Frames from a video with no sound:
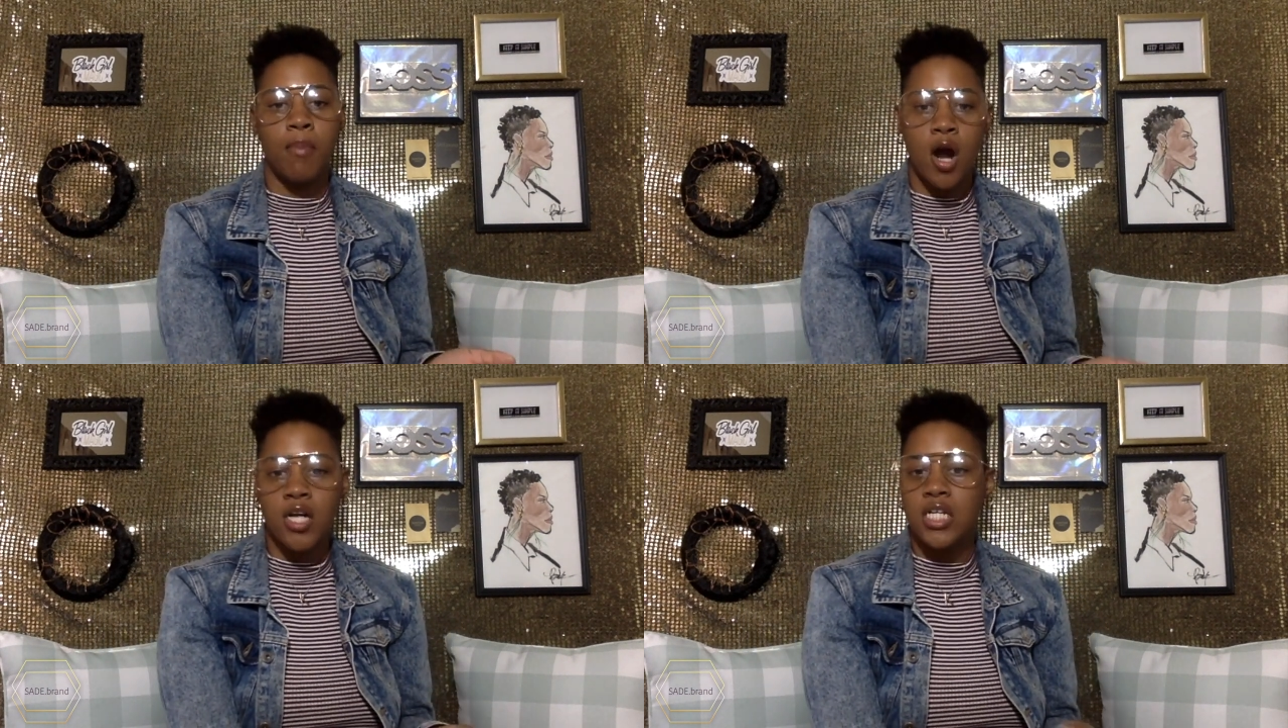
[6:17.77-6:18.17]

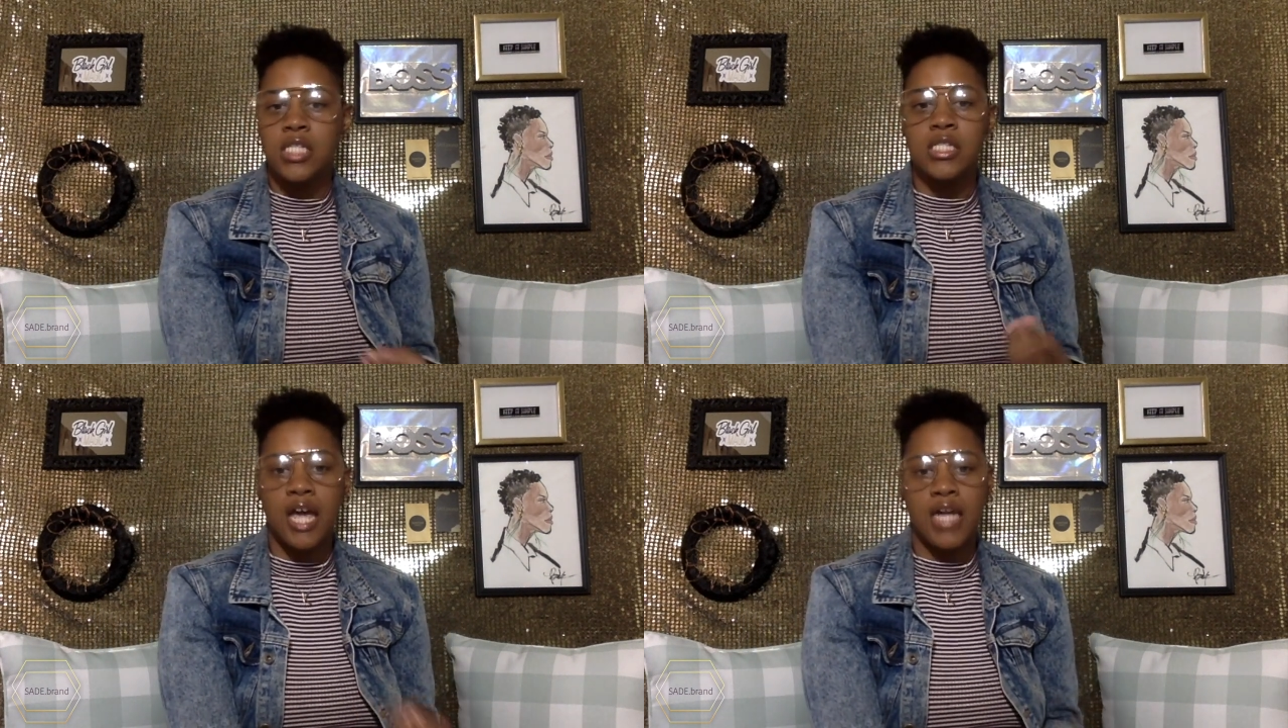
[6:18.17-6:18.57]

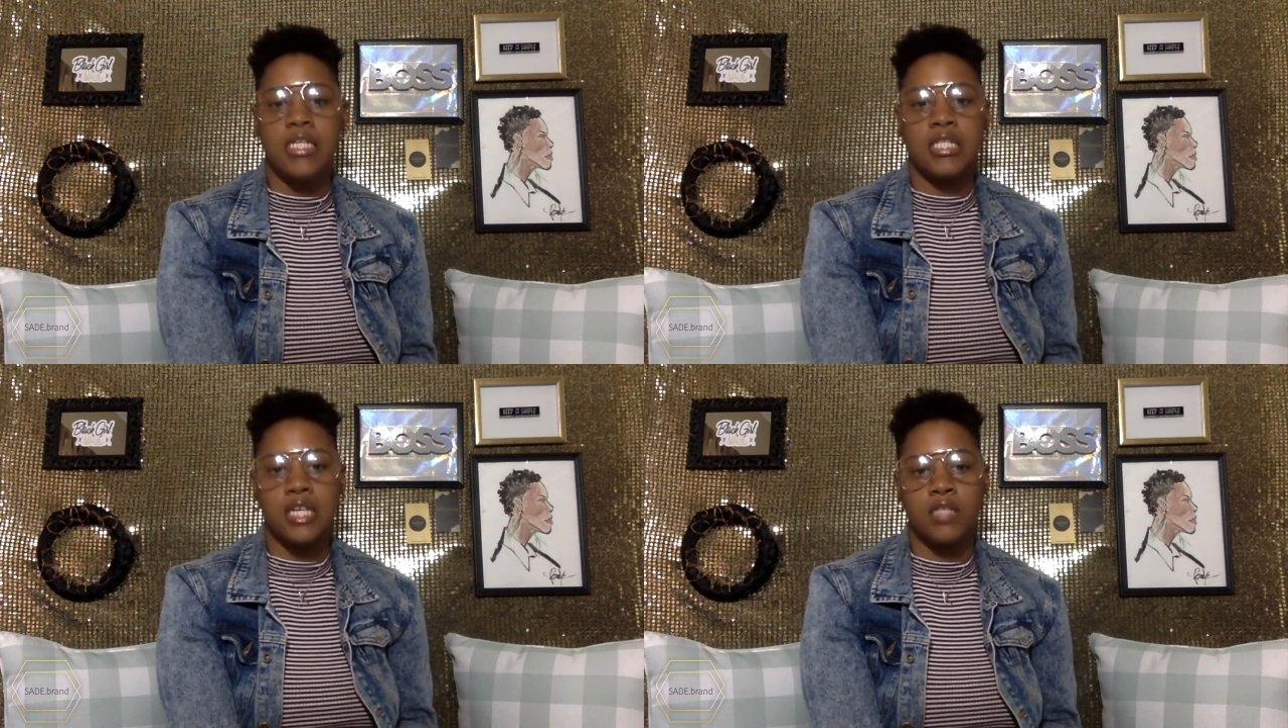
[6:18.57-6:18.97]
parties,
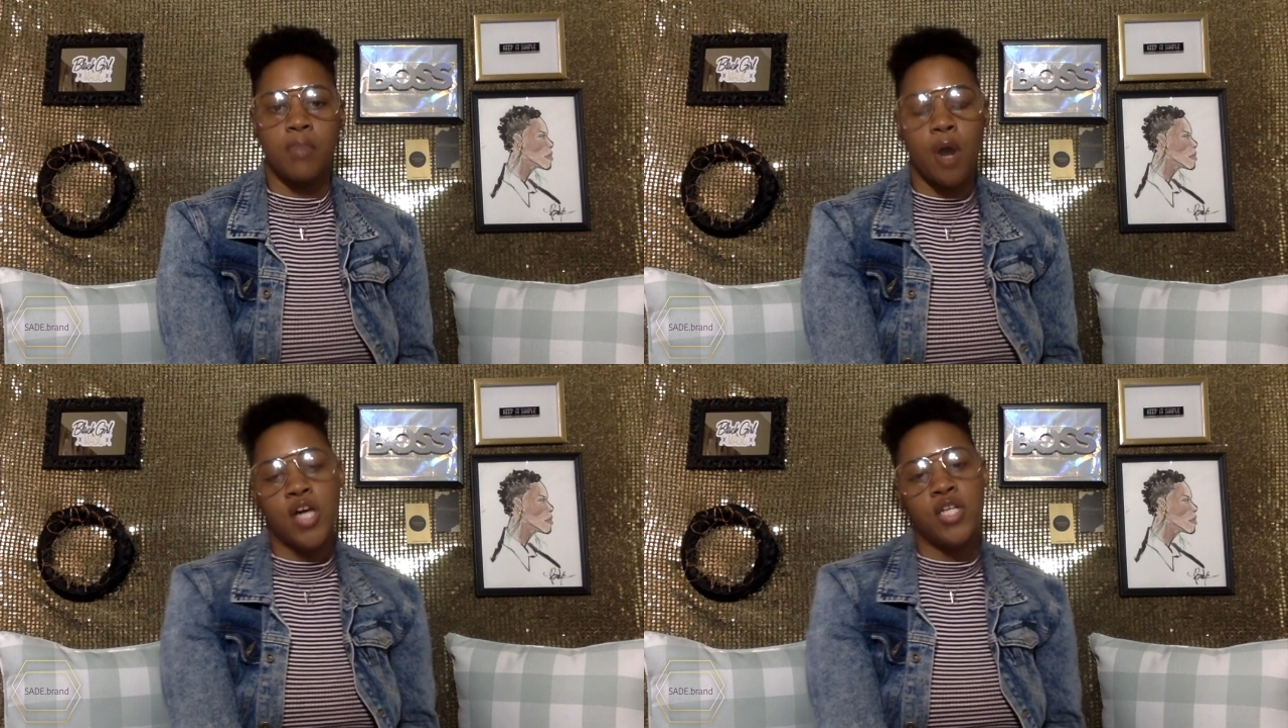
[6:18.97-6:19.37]
candies, kids
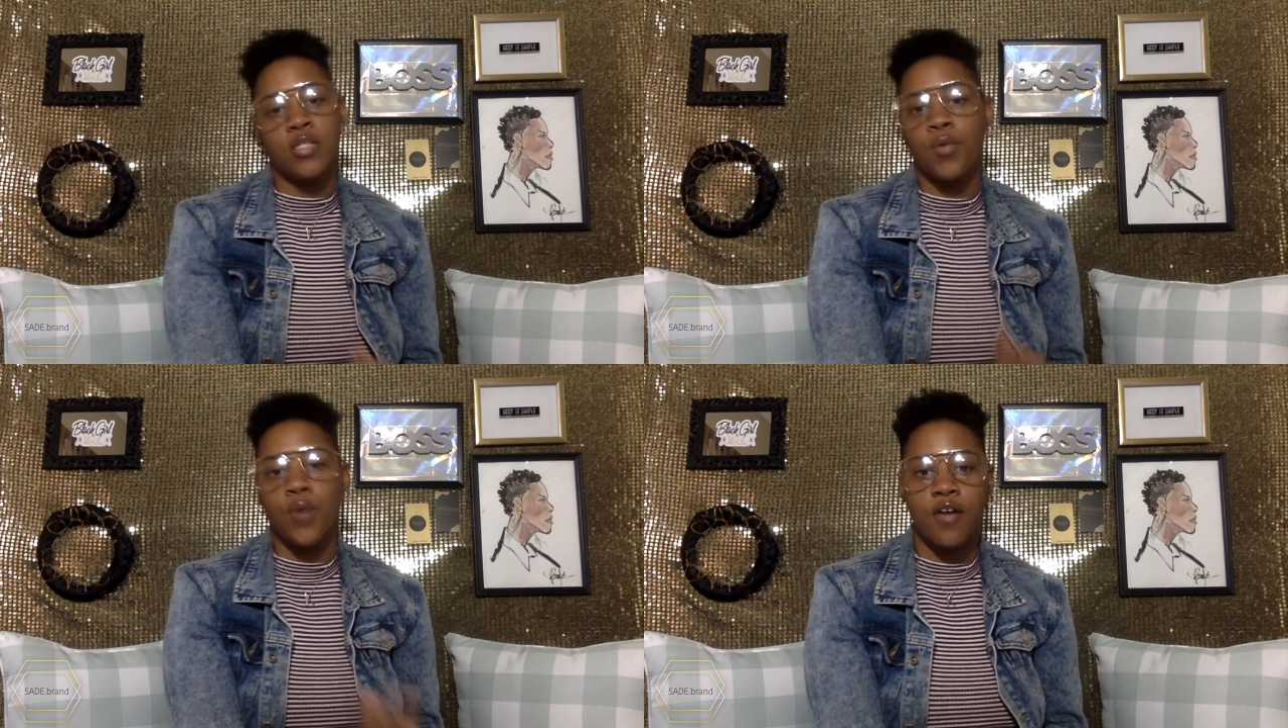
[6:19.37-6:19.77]
parties,
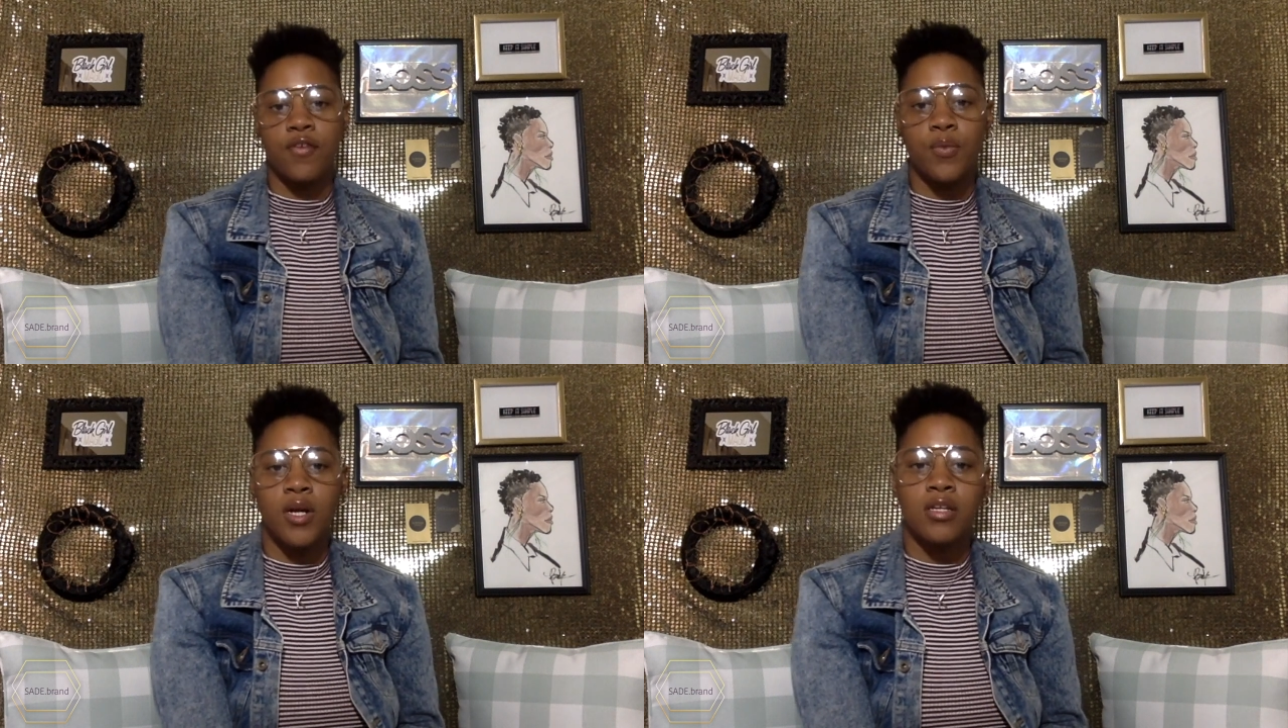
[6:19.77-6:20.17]
or whatever
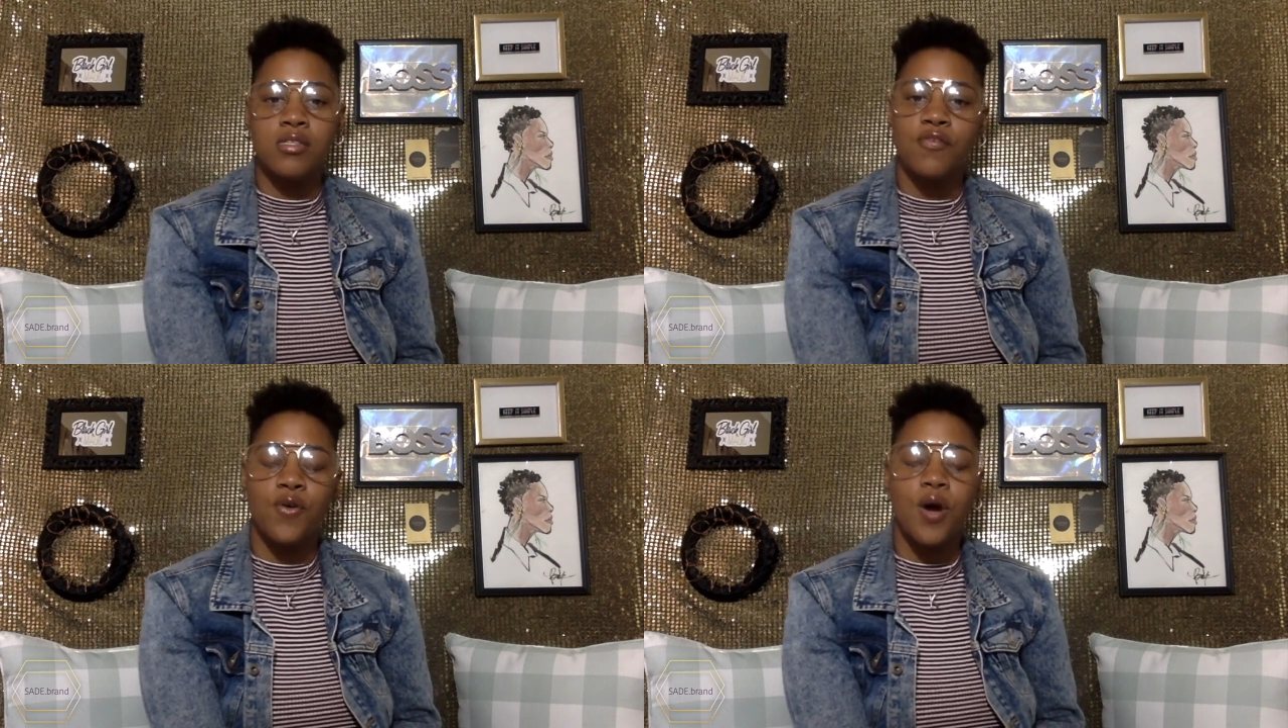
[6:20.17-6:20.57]
you want to
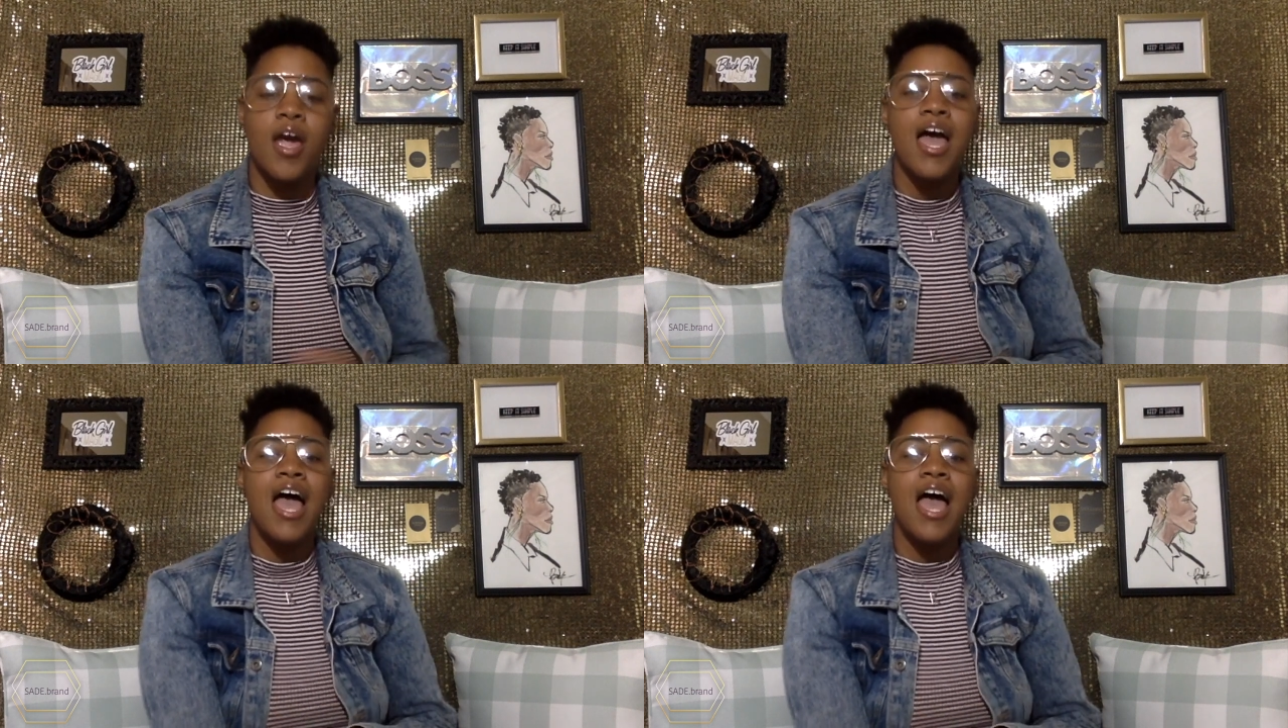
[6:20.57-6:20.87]
use it for.